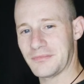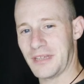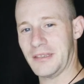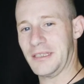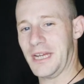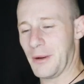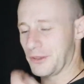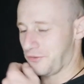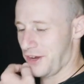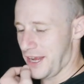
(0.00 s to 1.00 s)
It was
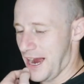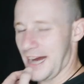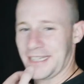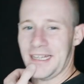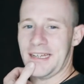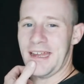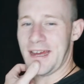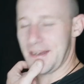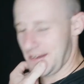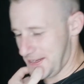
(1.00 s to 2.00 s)
funny how I did
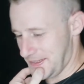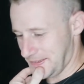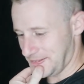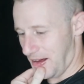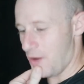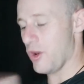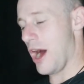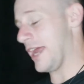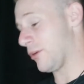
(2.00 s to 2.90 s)
that. I don't know how to